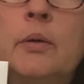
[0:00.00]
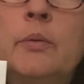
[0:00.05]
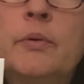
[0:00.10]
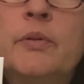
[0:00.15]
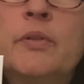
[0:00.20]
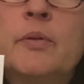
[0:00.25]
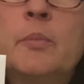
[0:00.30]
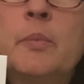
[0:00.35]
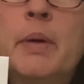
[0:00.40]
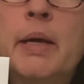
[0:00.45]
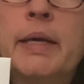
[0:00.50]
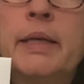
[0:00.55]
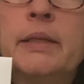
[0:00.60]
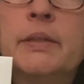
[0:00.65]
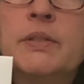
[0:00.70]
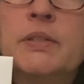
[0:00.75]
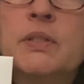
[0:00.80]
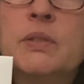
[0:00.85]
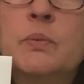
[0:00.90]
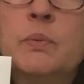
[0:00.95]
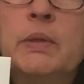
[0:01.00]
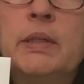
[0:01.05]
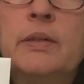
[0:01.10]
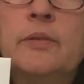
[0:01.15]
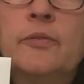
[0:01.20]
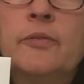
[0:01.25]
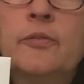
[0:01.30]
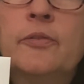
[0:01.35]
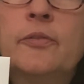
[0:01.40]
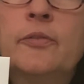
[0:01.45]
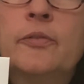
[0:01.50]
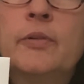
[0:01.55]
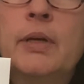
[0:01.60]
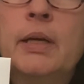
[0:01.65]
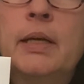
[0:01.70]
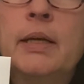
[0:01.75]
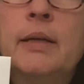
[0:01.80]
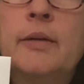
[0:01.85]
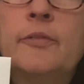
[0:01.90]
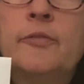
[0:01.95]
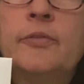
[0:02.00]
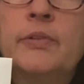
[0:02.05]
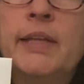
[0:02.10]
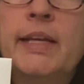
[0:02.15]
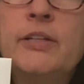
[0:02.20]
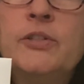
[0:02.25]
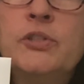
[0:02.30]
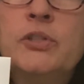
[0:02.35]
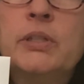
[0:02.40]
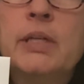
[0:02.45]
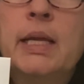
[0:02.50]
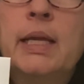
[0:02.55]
with a mild, sweet flesh,